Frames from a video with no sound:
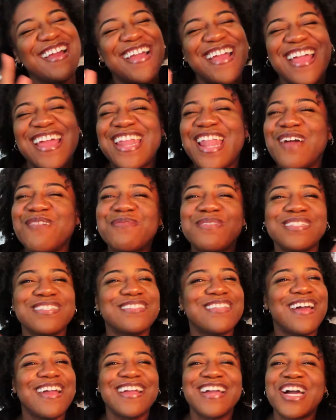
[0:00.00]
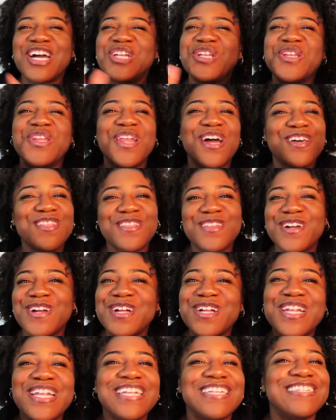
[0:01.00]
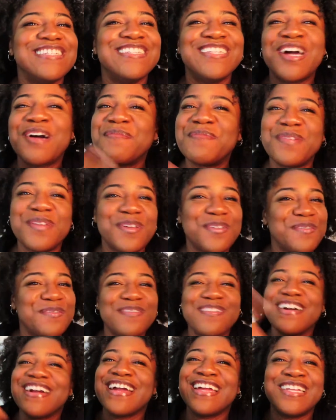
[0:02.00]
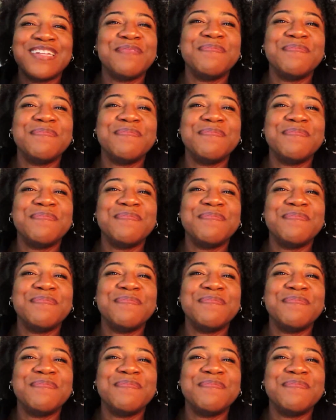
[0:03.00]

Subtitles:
And I was like, another W in the